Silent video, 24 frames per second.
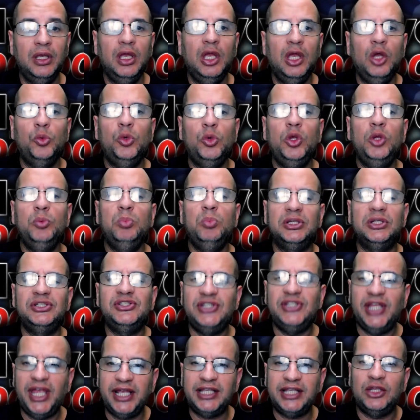We must
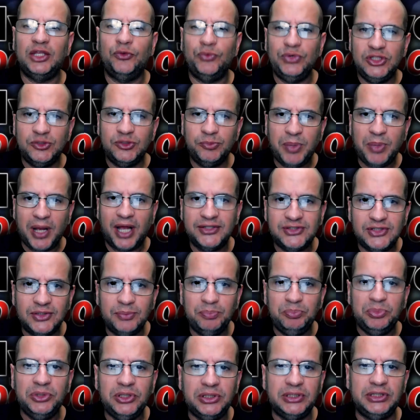take the
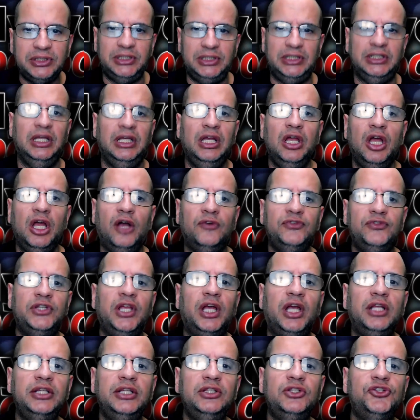responsibility of
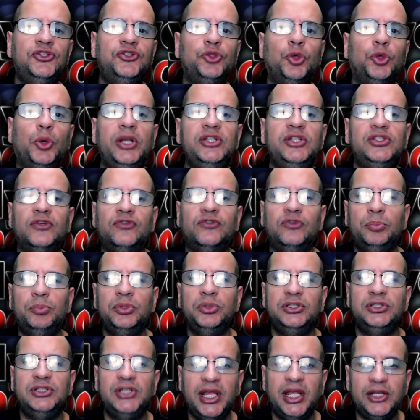telling the stories of a
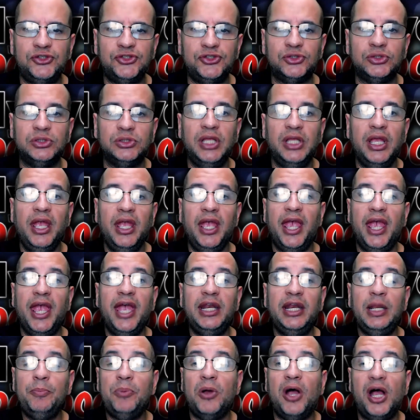potential and a
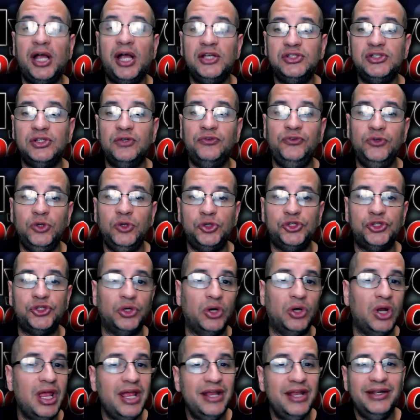positive future,
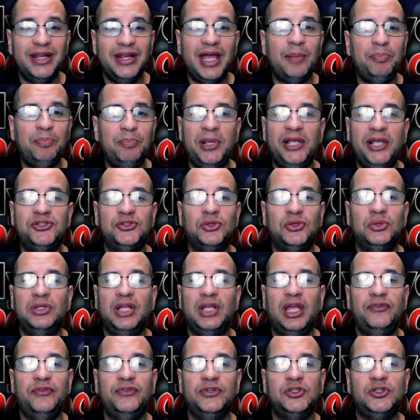not based on life
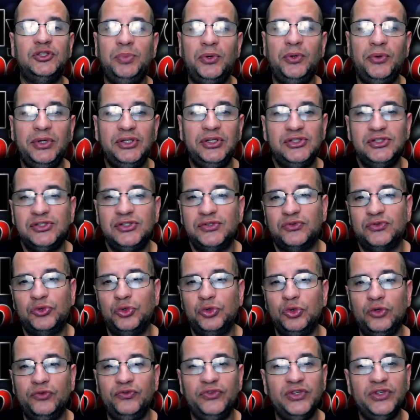experiences of cruel
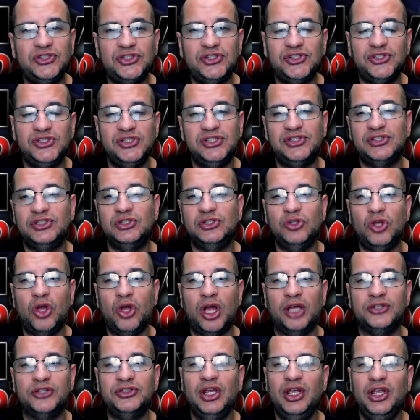viciousness and loss,
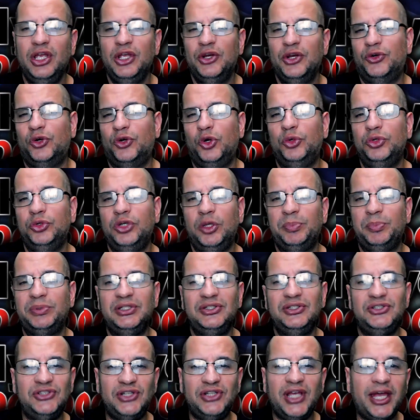growing up in the
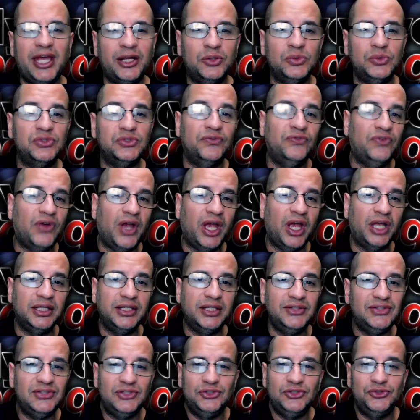shadows of
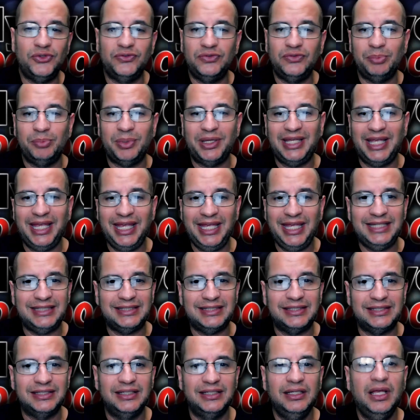violence driven by hate,
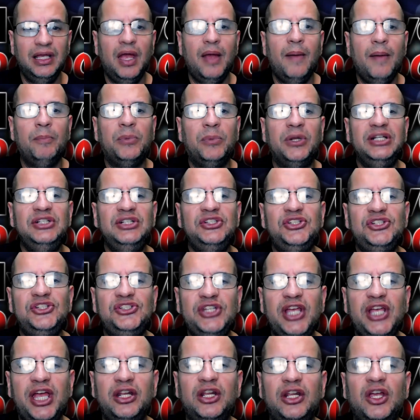but
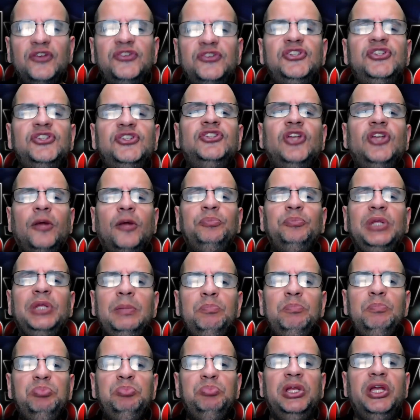instead of something
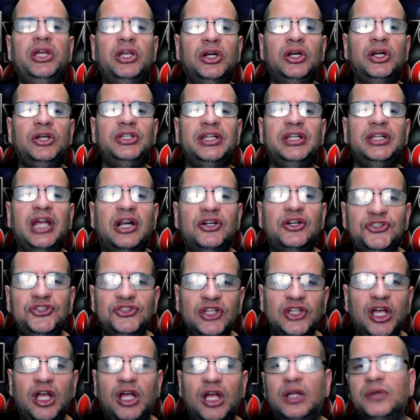bigger than
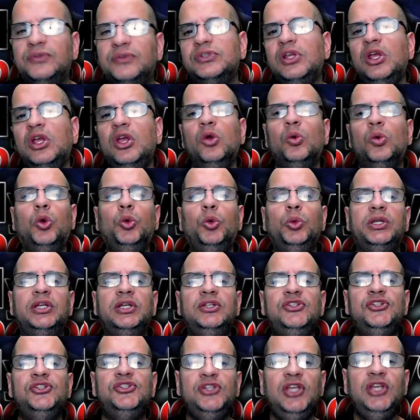ourselves, where we can
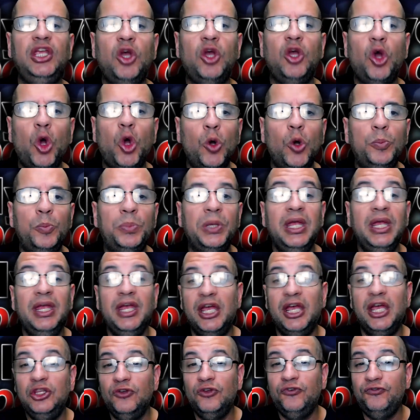see hope in
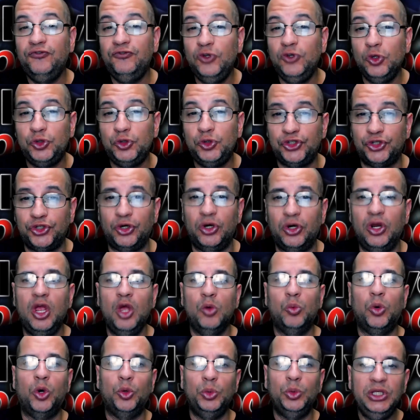the future,
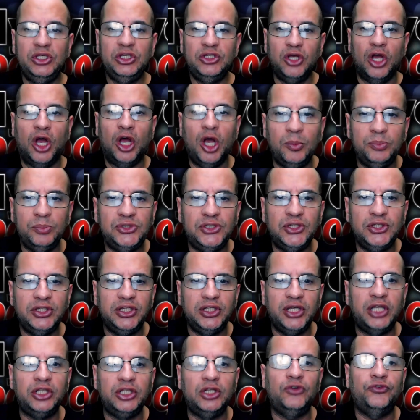where we come
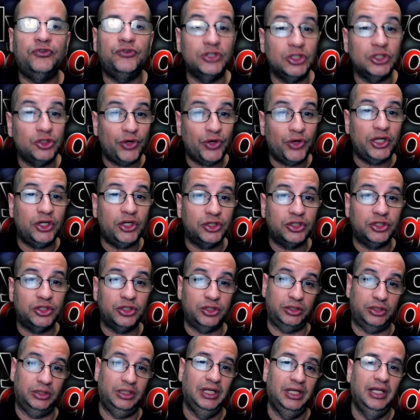together for the greater
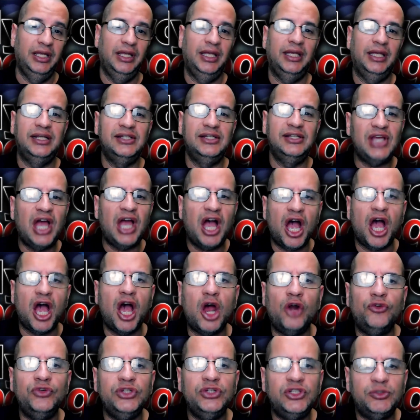good. It is our
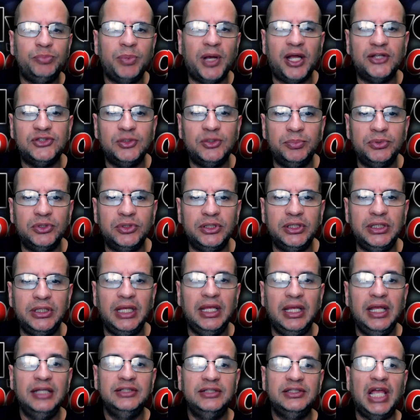responsibility
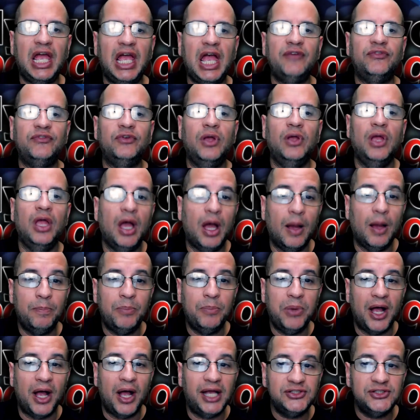to have a
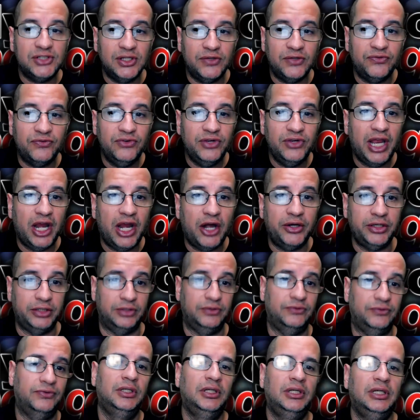positive
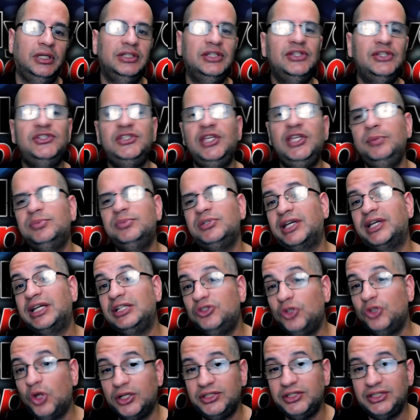narrative. This seems like a
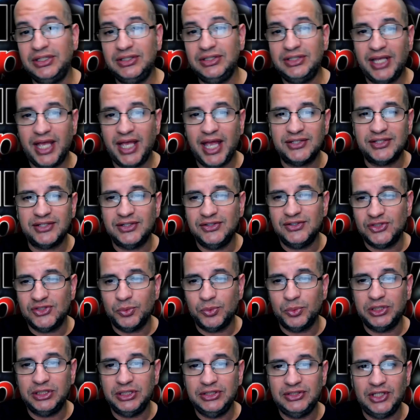daunting task and somewhat
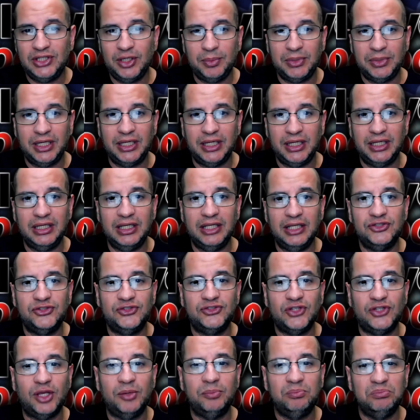intimidating, and
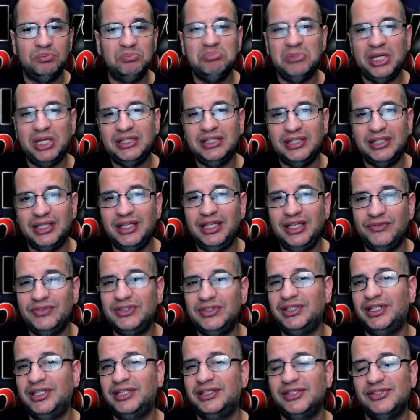some may even
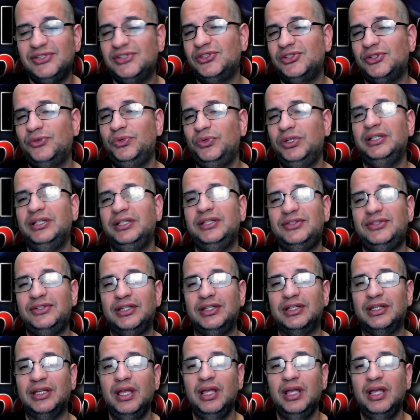think this is unrealistic.